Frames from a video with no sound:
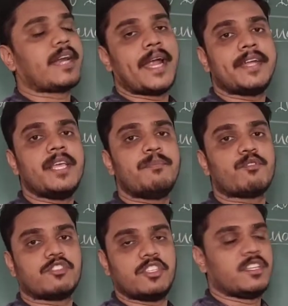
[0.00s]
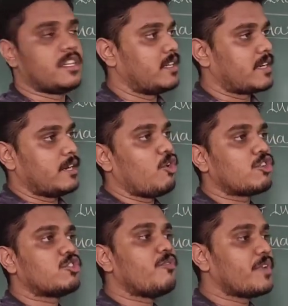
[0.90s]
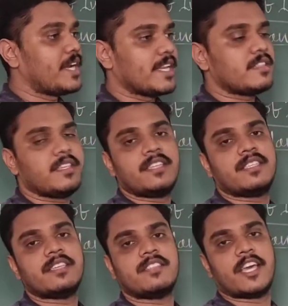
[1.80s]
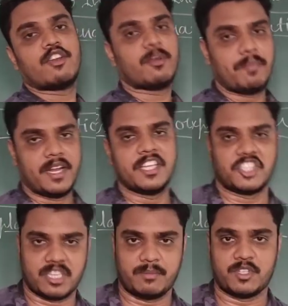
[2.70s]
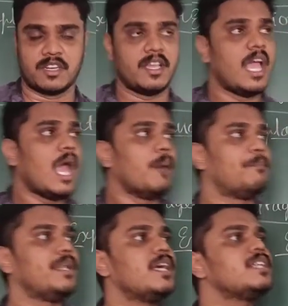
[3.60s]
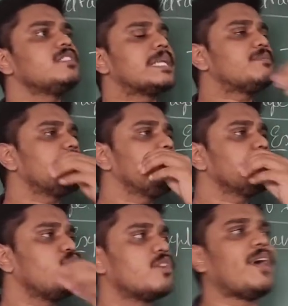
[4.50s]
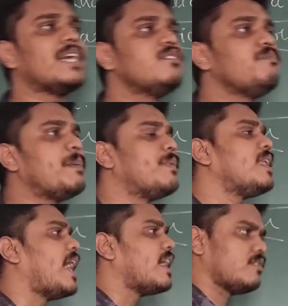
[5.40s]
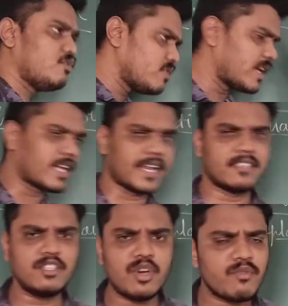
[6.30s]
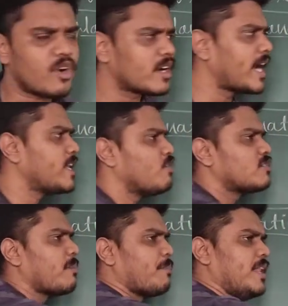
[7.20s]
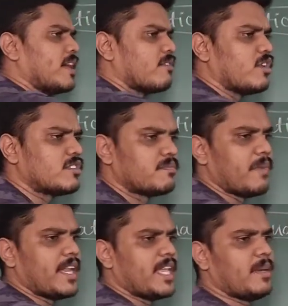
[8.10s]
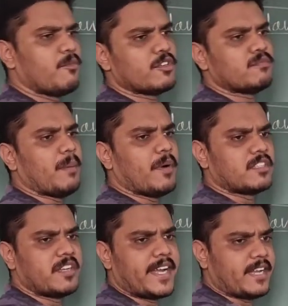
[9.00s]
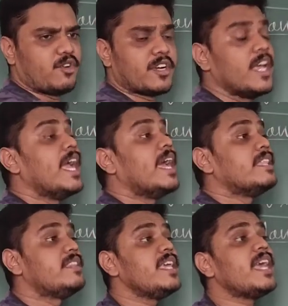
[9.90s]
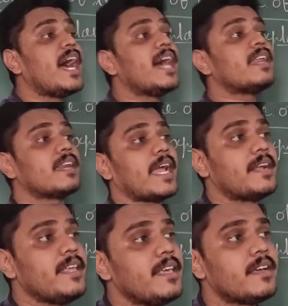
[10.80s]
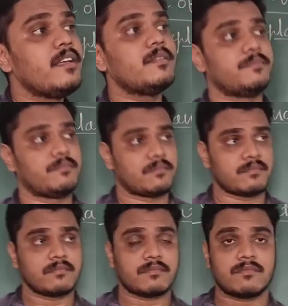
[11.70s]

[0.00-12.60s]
writing procedure, lots of written things is there on the pillar inscription. Pillar inscription is what, why people are in the crazy or what writing on the pillar, what's my name, what's my birth date, and all. They are writing